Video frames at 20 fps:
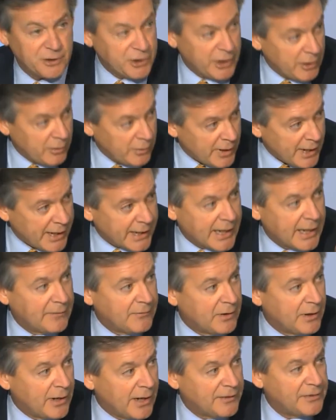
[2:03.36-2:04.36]
general and I gave,
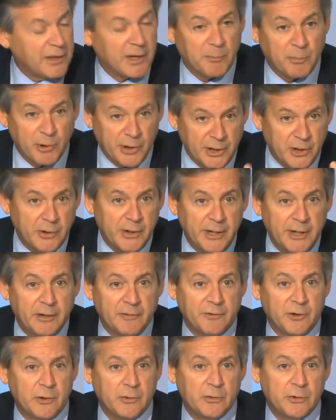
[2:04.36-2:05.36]
I think, a pretty good
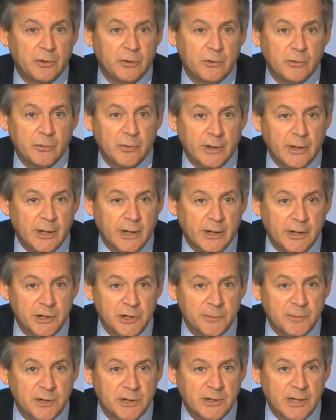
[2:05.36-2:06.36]
interview to
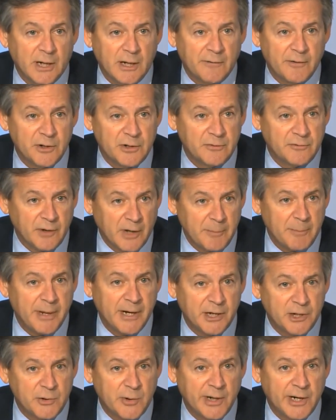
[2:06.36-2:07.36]
Egyptian television, very
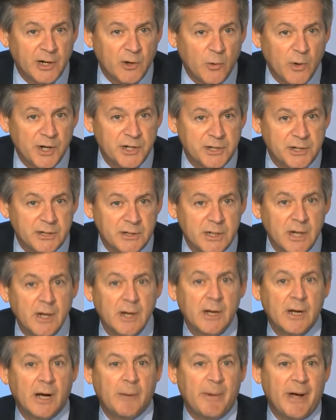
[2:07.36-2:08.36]
penetrating questions
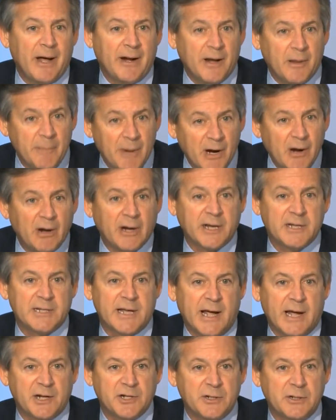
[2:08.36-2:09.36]
about America's
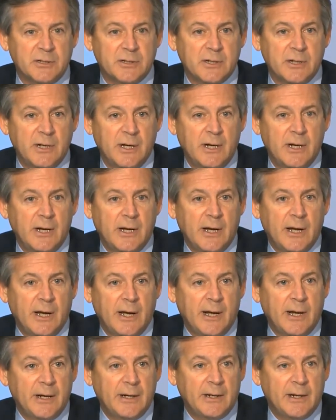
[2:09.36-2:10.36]
actions.
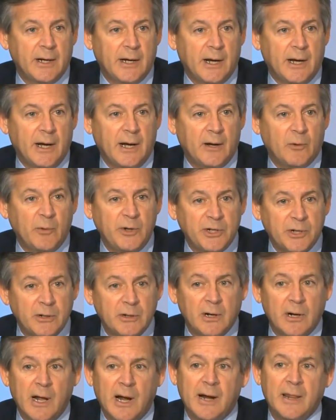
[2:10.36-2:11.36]
And we
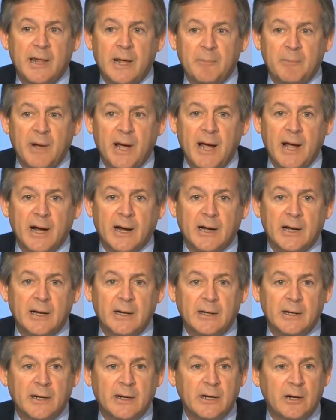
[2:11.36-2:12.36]
turned a lot of that back,
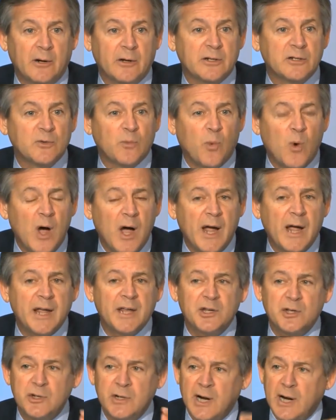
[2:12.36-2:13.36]
and this is, why
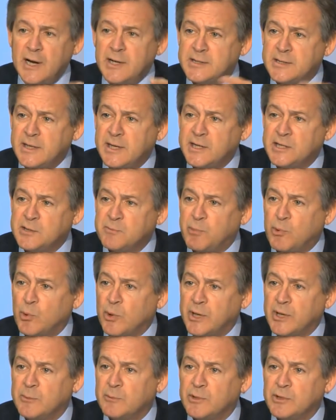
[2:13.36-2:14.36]
is the United States
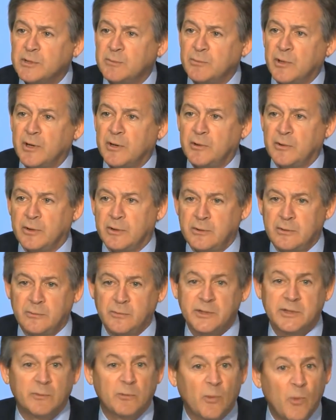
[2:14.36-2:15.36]
supporting the Muslim Brotherhood? And
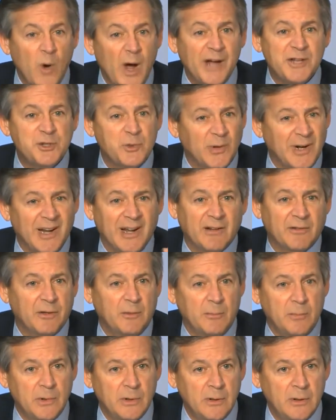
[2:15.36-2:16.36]
we said, well, why'd you elect
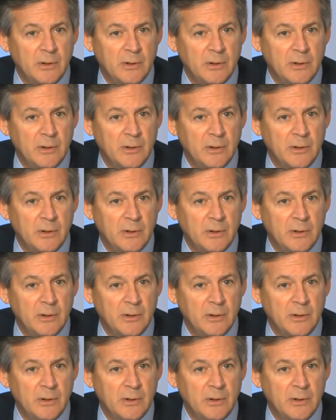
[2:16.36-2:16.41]
them?